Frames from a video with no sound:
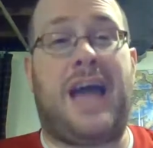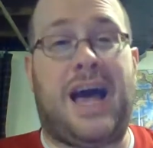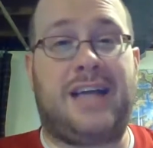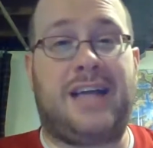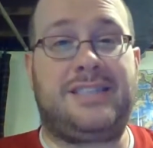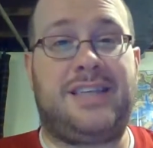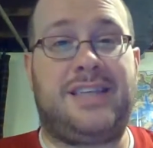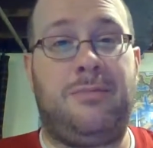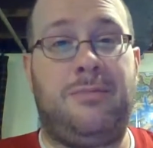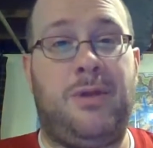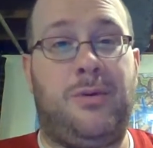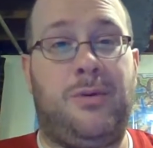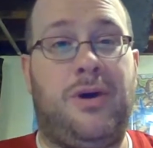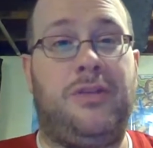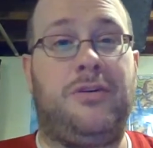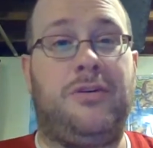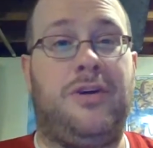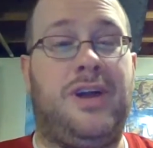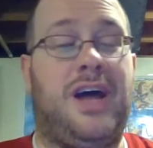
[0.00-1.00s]
asking me
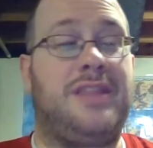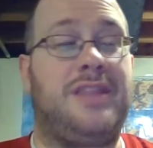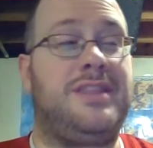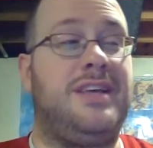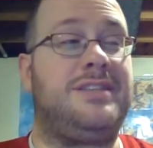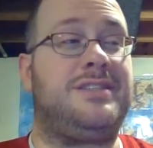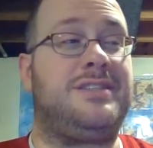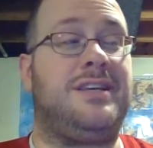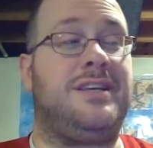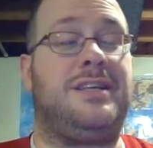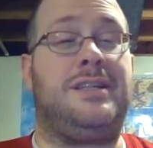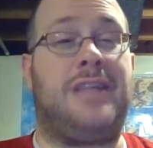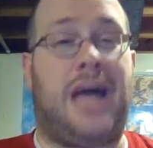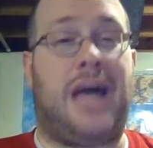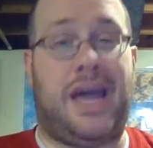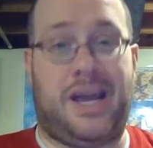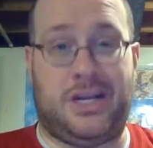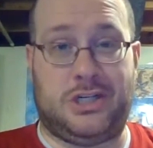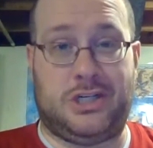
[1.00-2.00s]
whether or not they sell
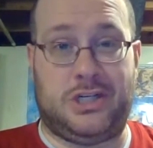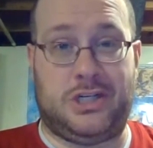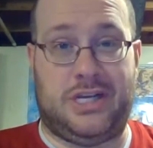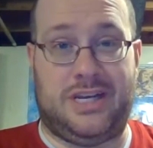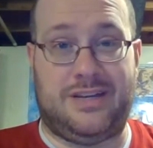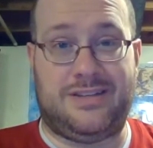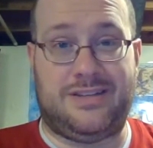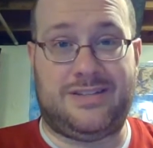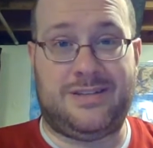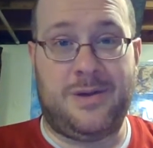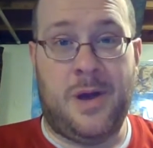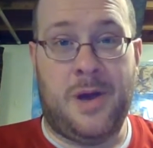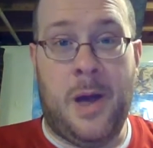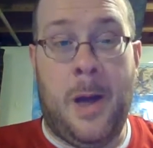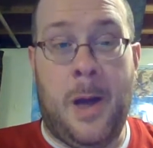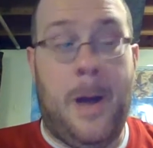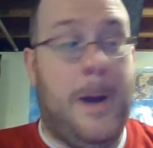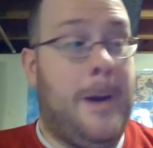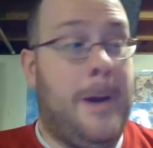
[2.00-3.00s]
lion cheese.
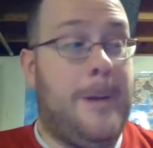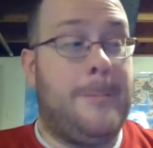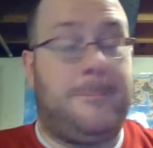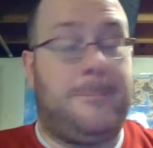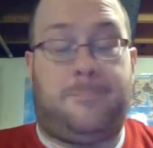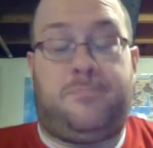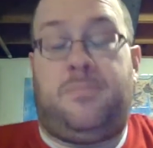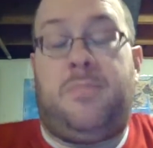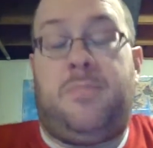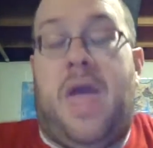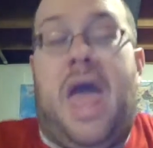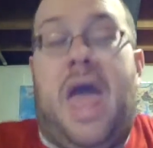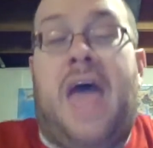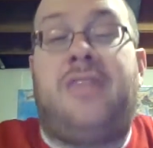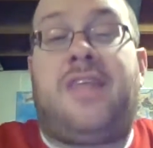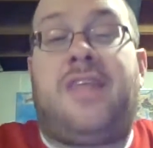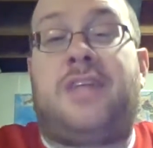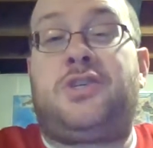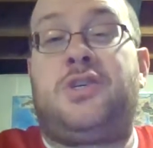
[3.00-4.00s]

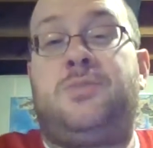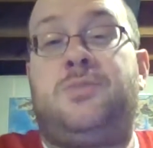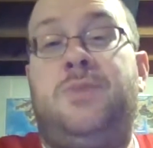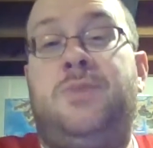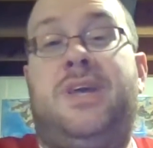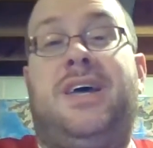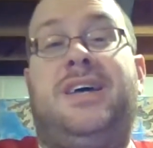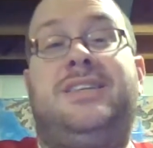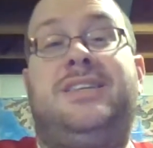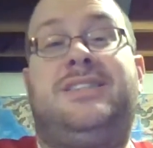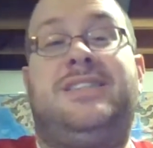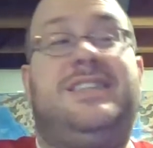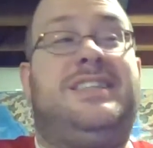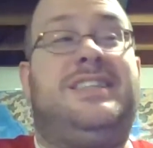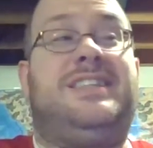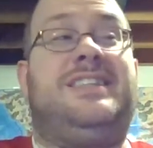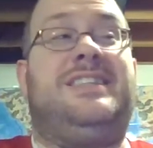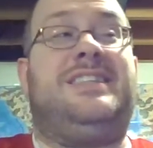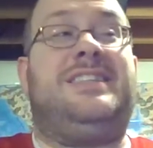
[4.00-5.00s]
And that's just because
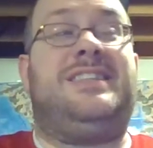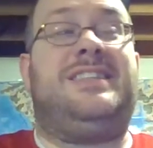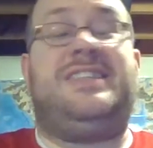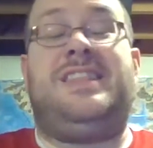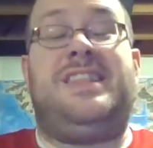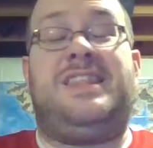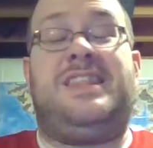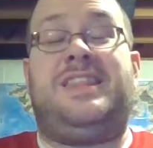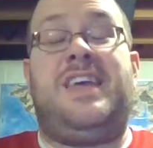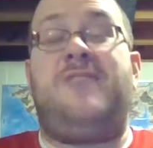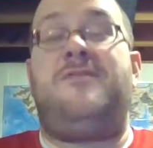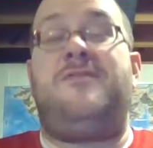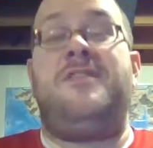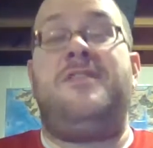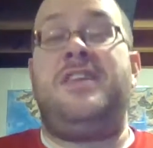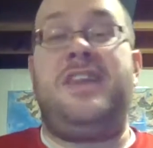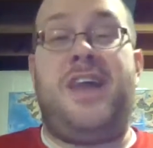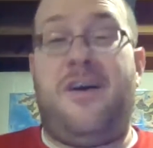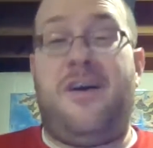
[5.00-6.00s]
they've
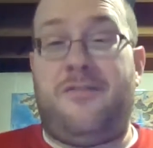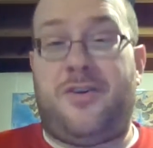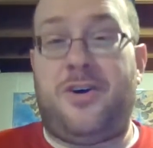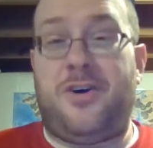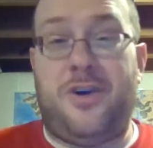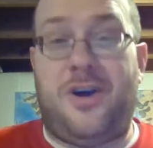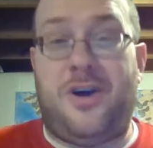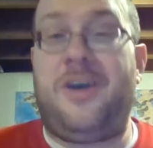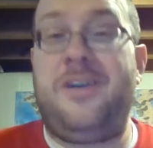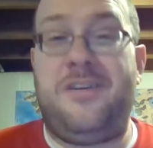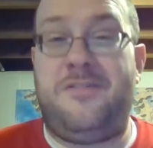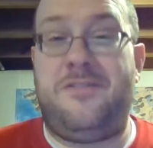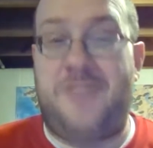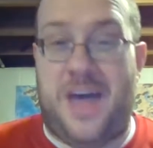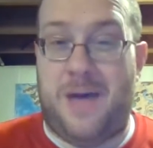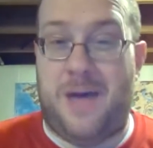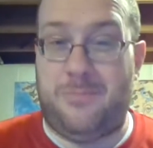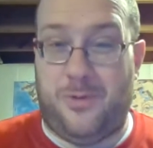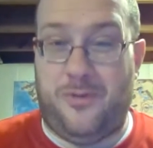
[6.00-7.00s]
never heard of
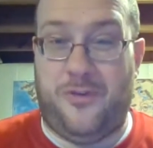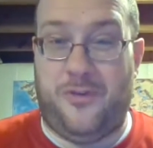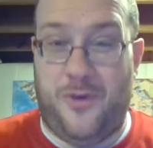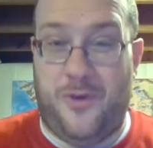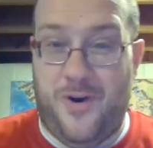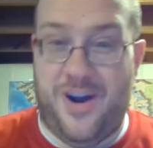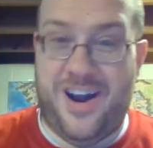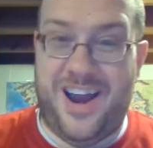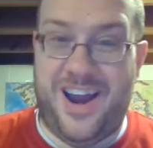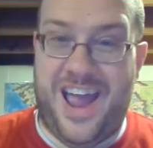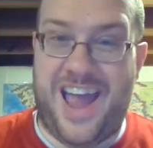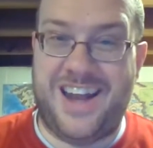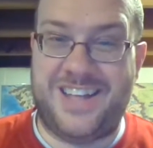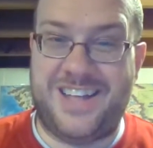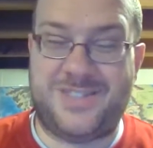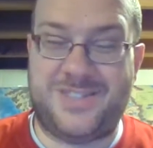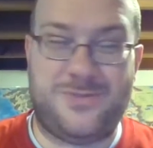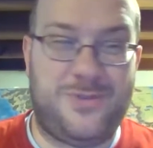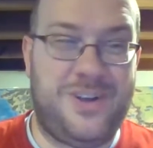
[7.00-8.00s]
that before. And
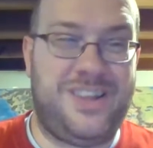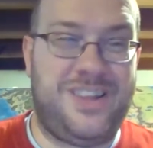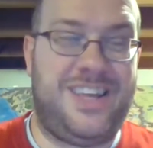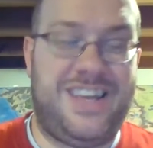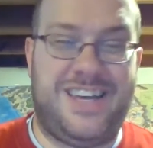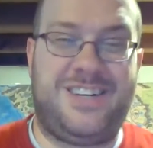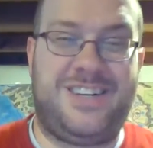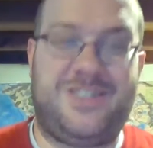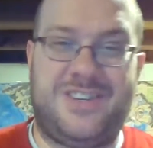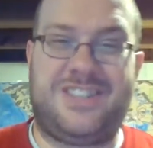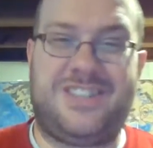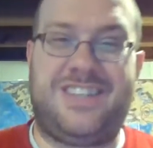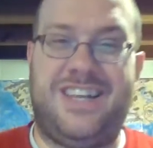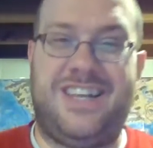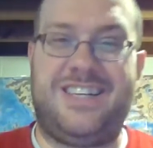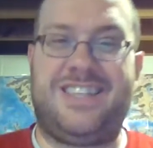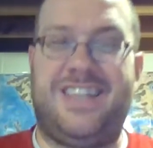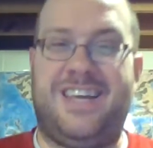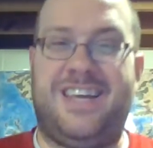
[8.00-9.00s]
it's really
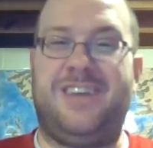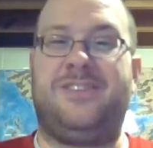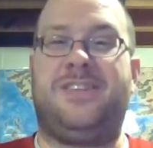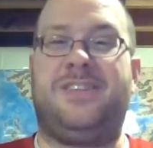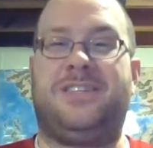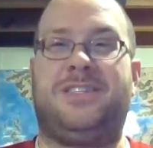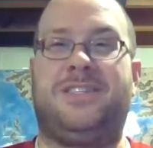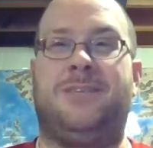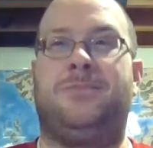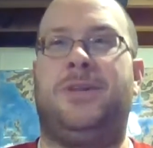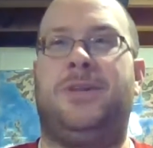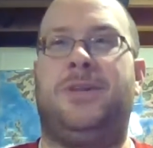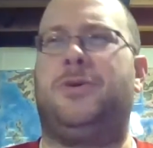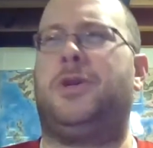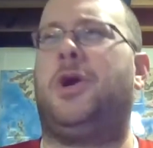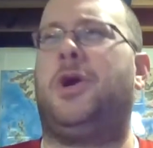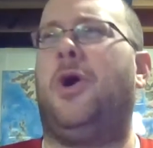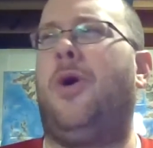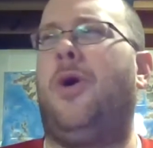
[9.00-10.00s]
interesting to hear that somebody
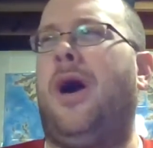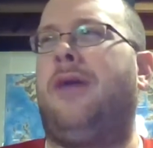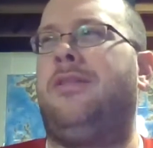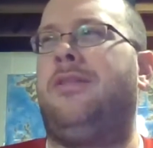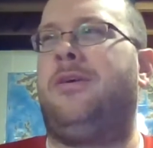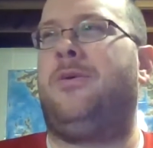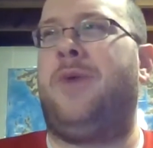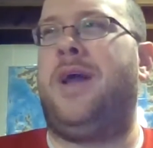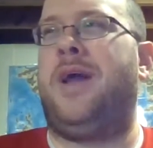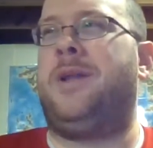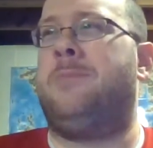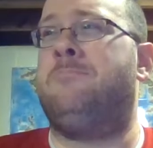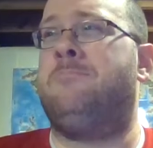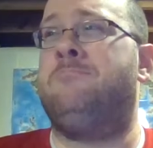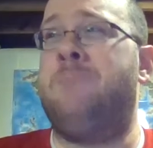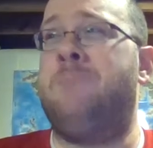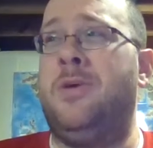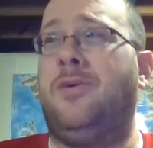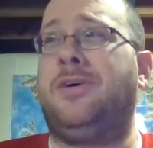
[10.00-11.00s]
would go out of their way to
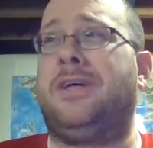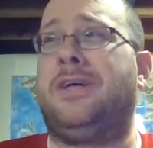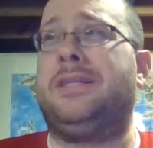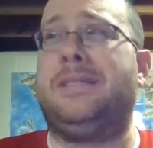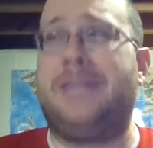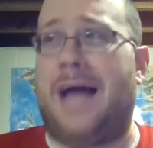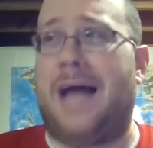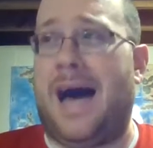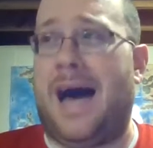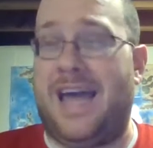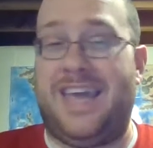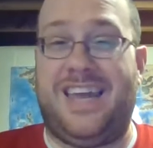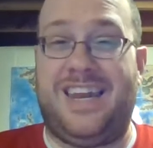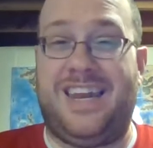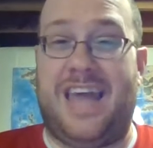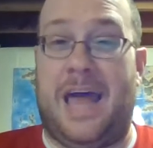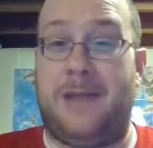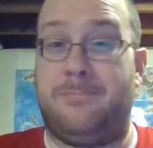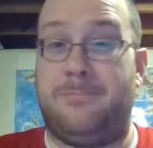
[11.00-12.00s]
milk a
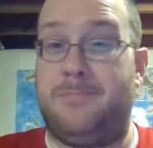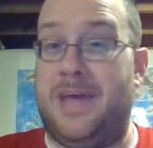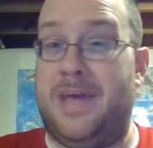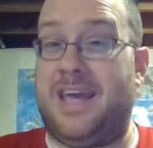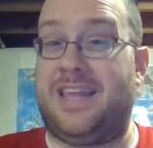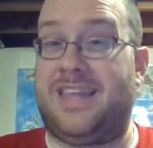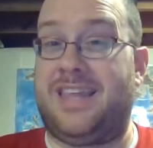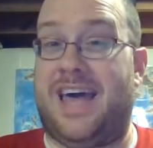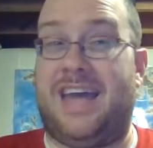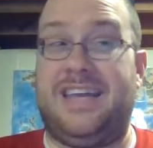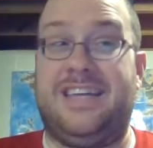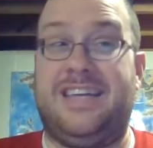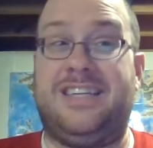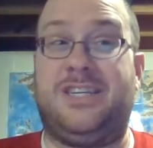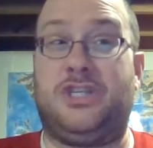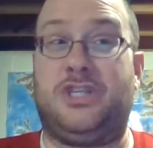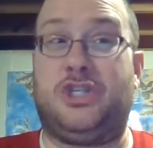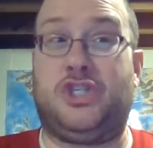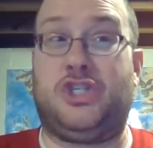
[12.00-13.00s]
lion and make that
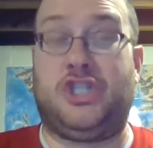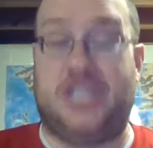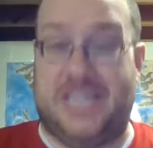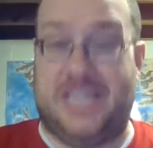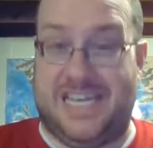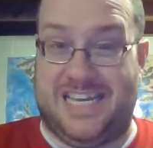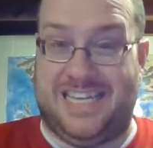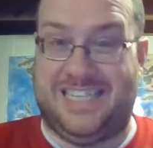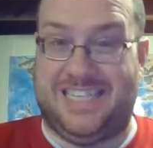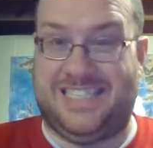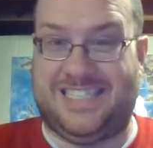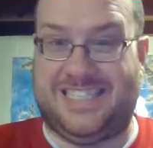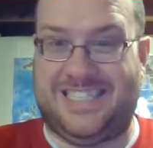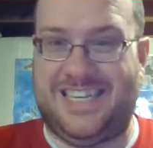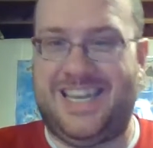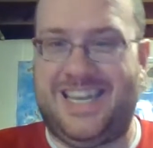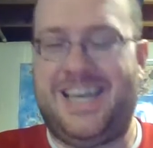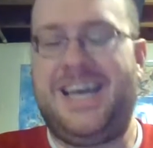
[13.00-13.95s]
into cheese.